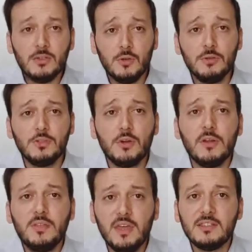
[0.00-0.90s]
So
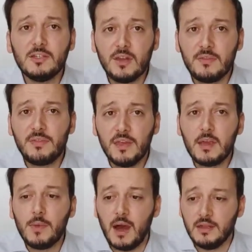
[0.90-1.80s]
certain things that you have to think
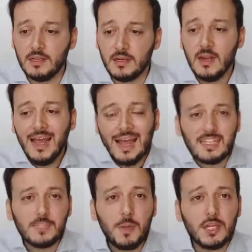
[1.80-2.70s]
about here,
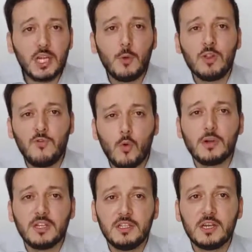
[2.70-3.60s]
especially with
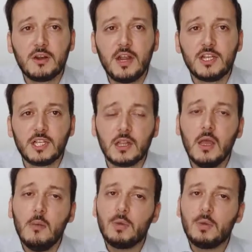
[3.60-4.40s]
forward integration,